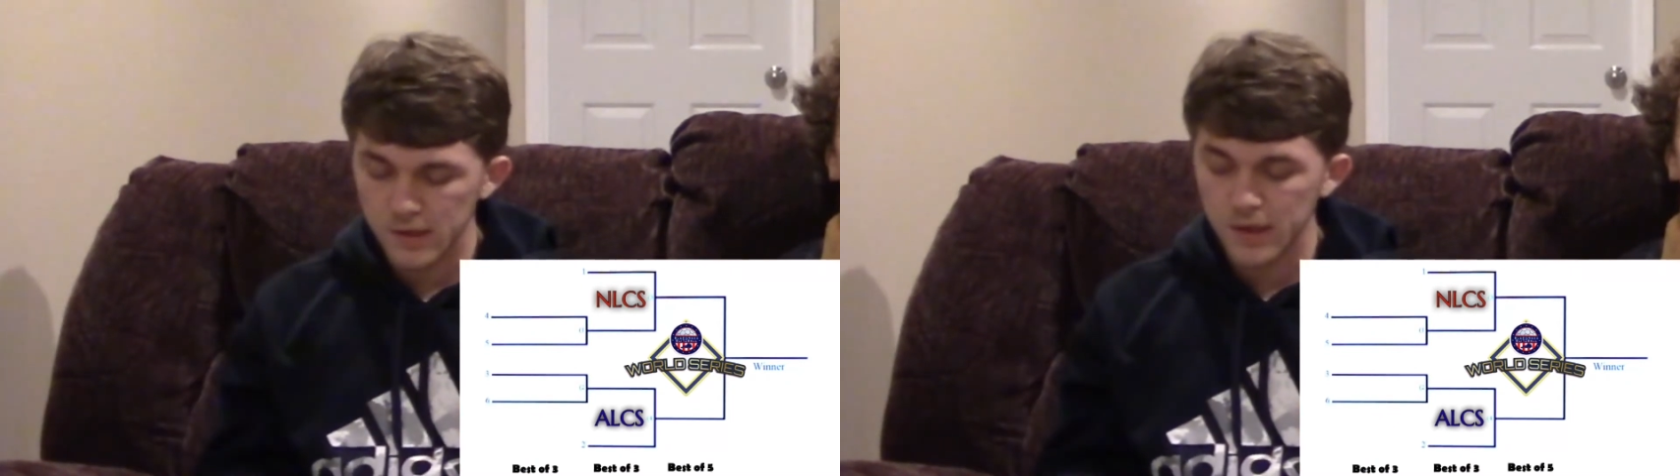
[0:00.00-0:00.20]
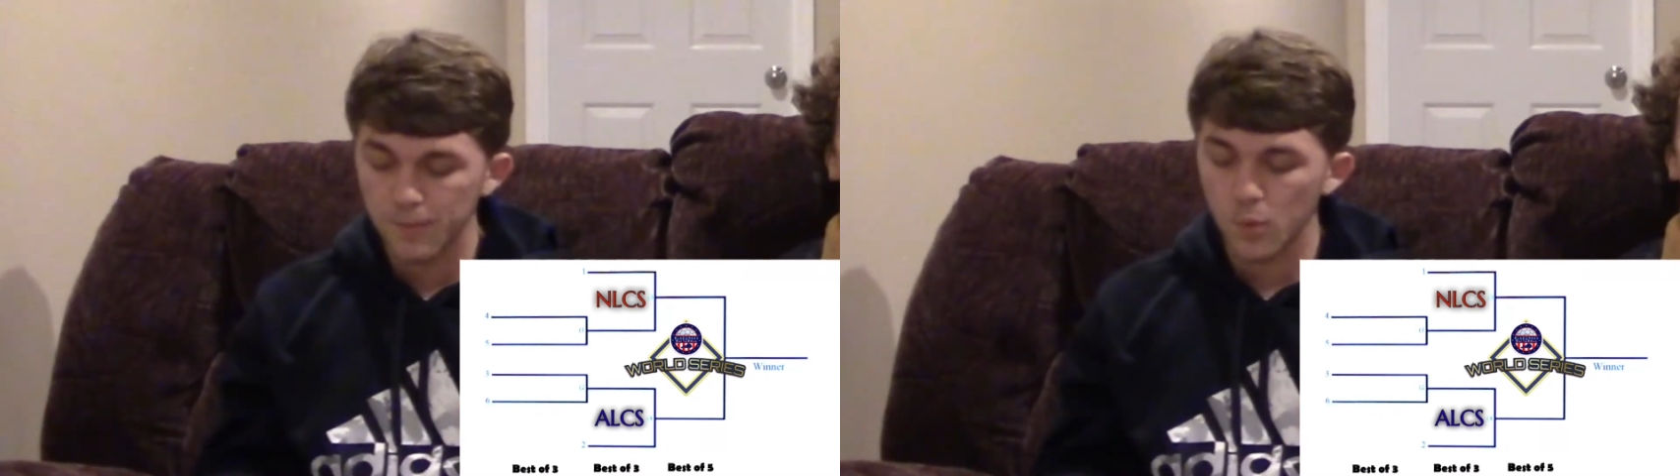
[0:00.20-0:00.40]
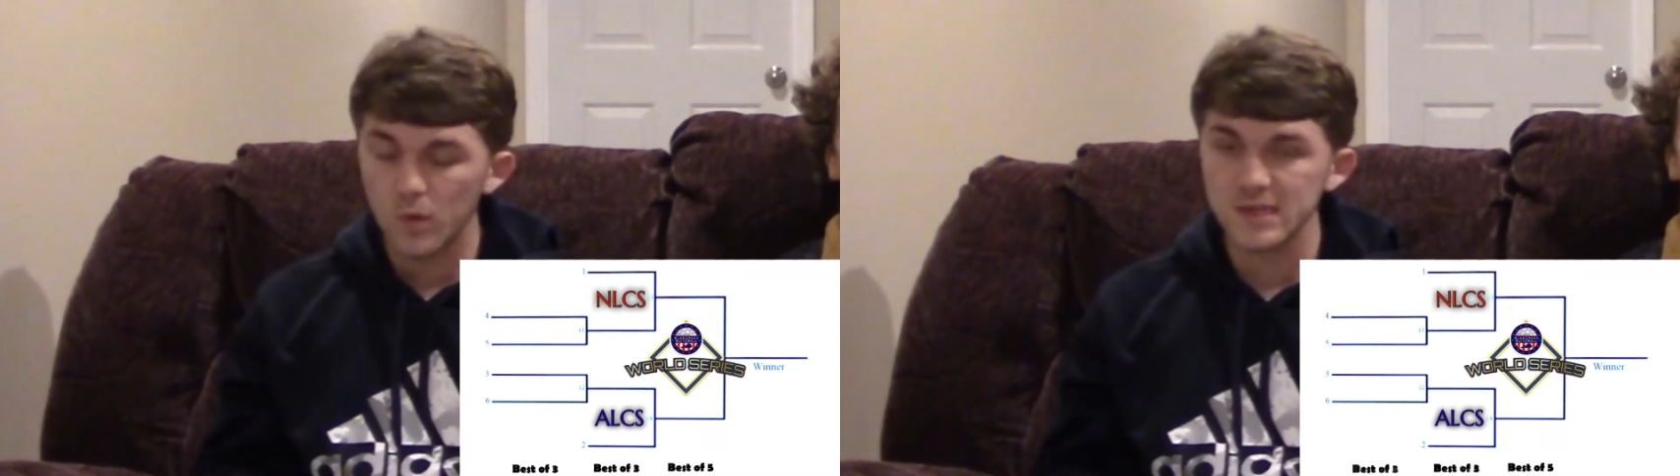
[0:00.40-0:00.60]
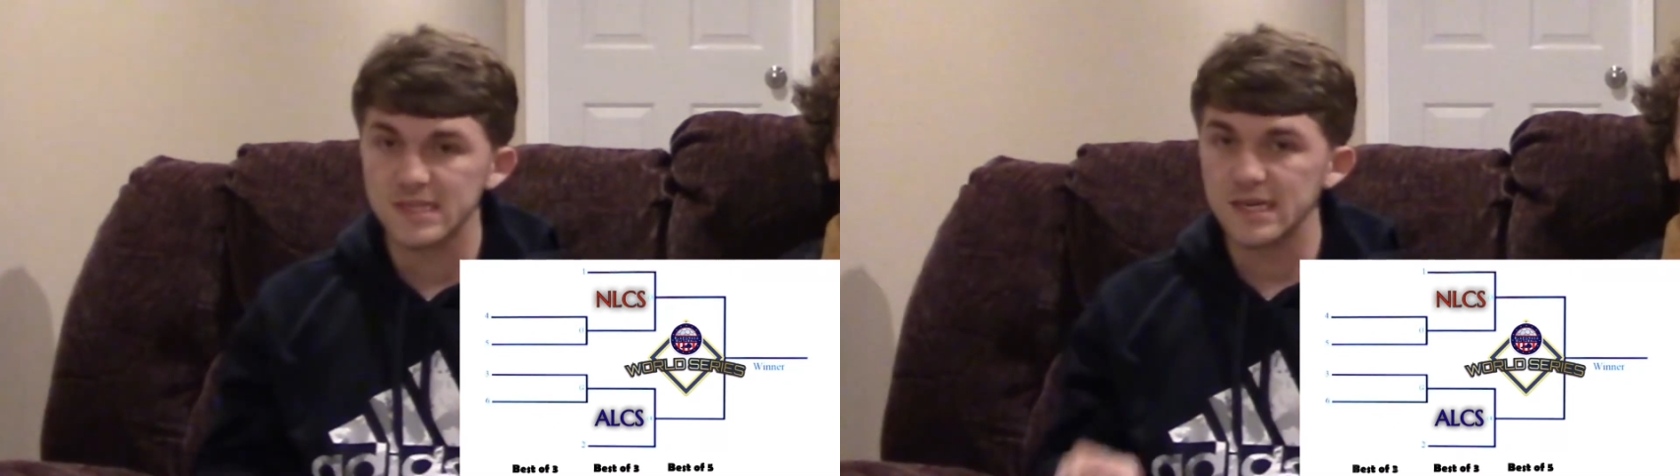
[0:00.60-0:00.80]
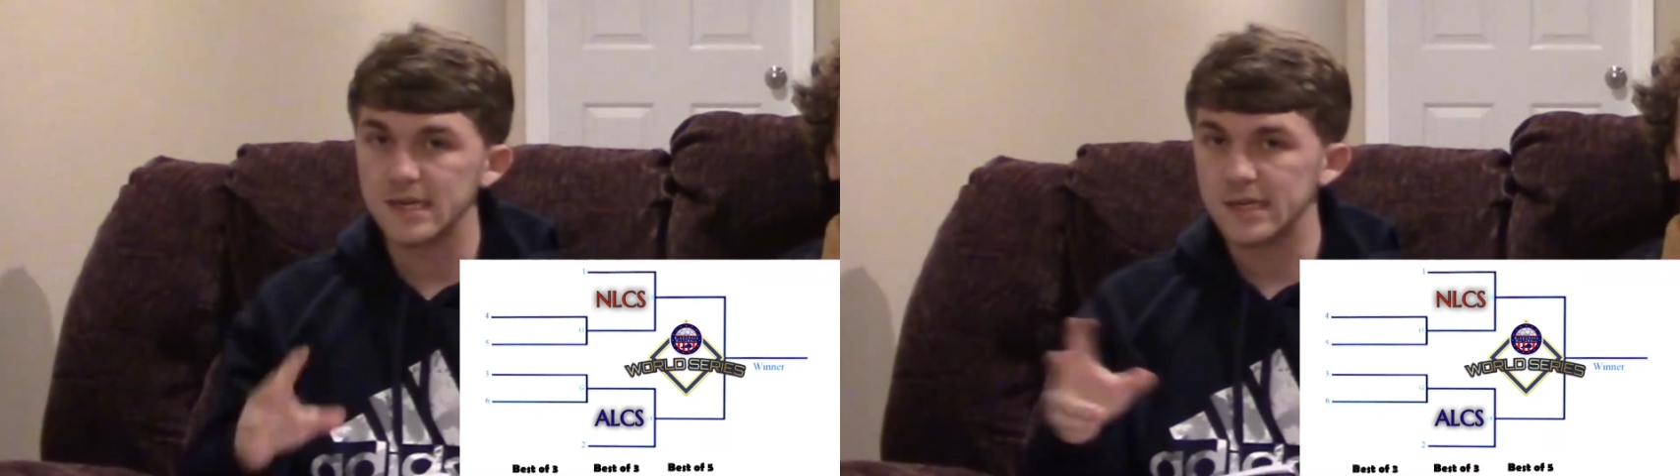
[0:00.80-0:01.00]
number 1
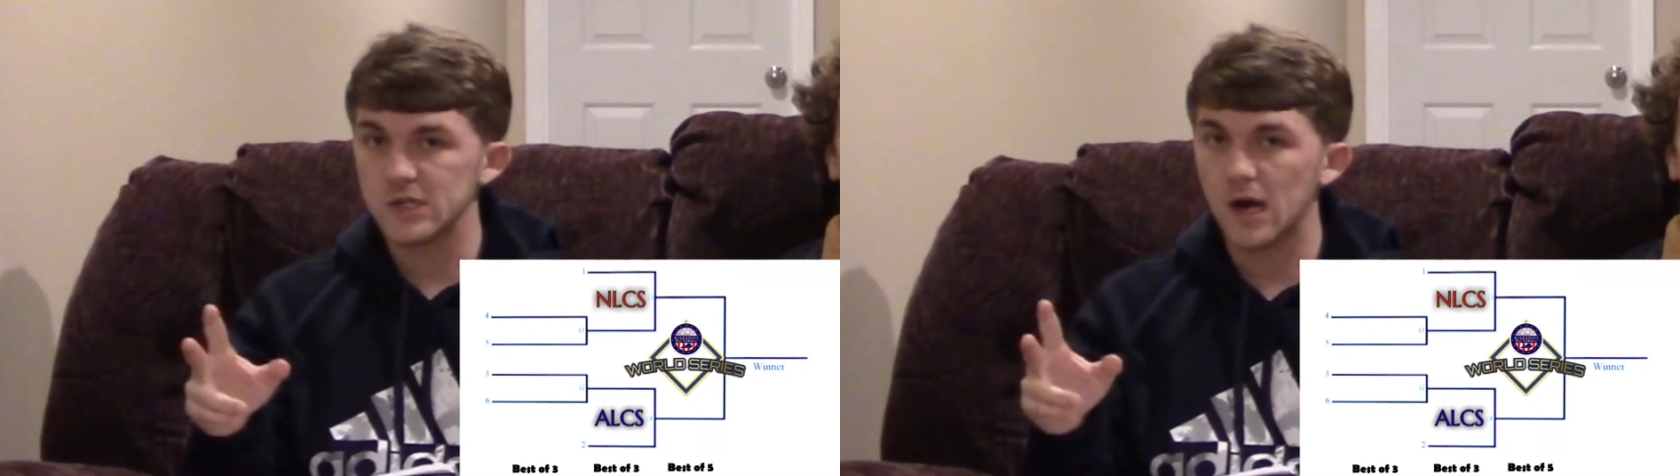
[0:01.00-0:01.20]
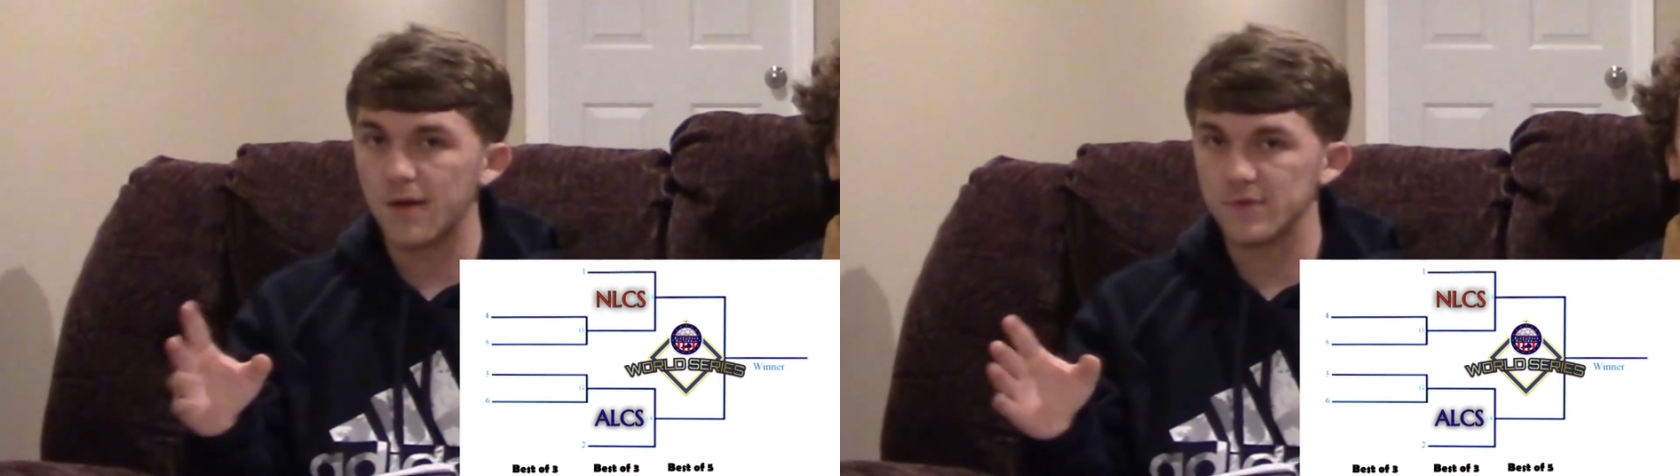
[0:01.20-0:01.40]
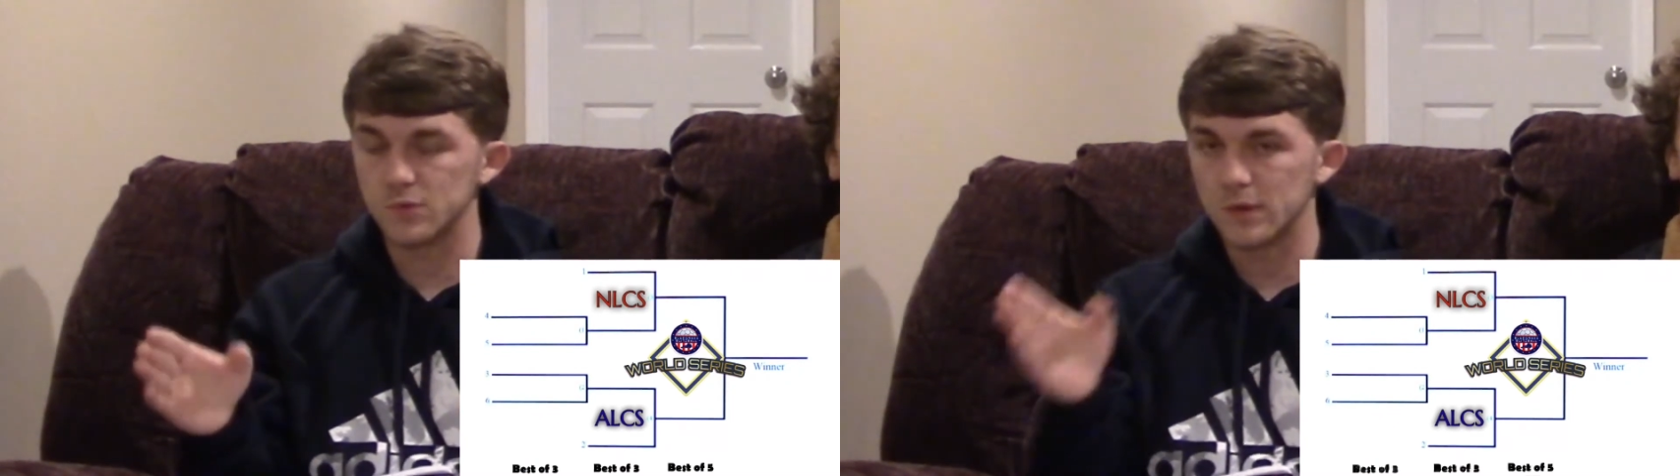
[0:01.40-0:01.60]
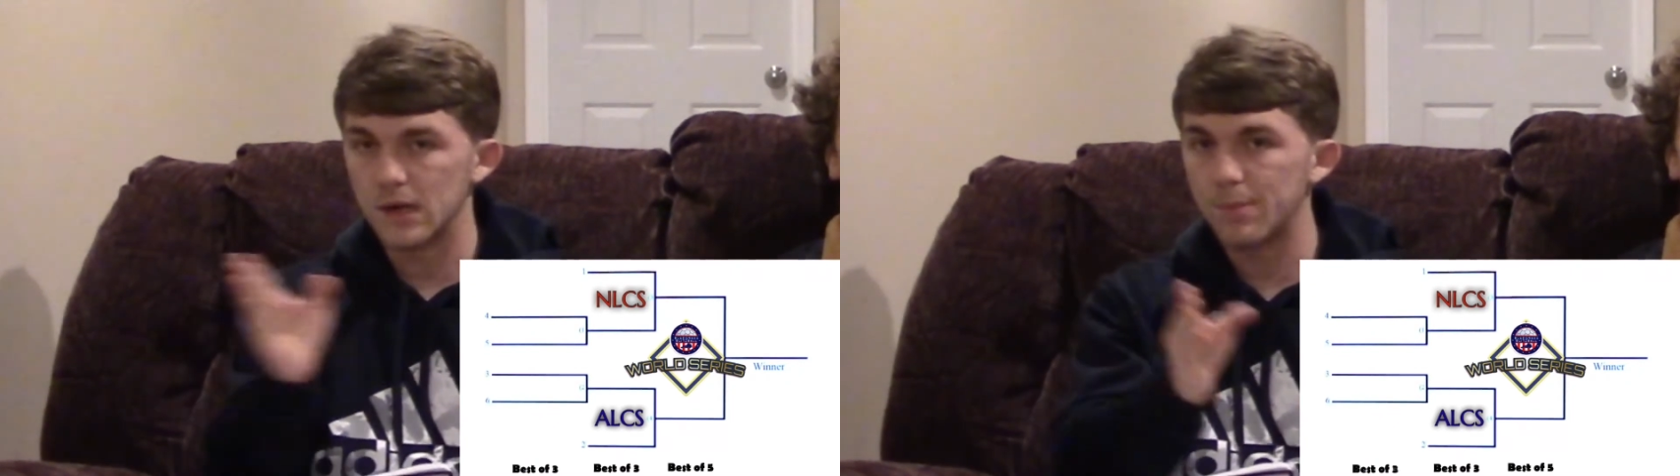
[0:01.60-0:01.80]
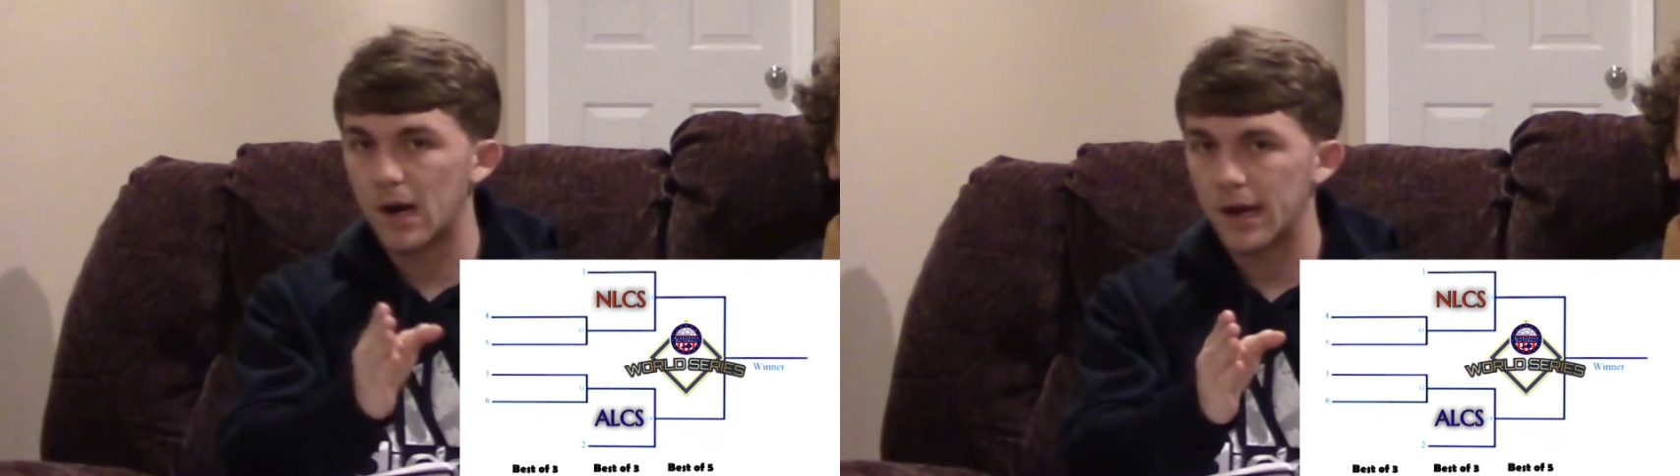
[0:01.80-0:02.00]
seed in each conference will get a
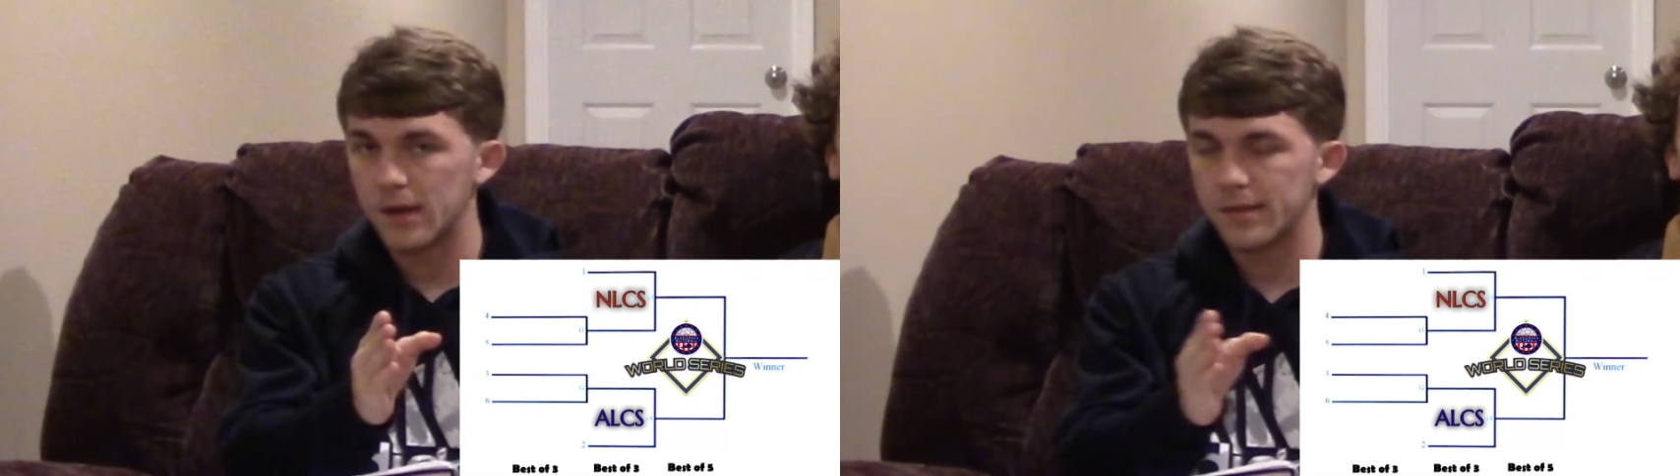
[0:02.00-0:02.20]
bye.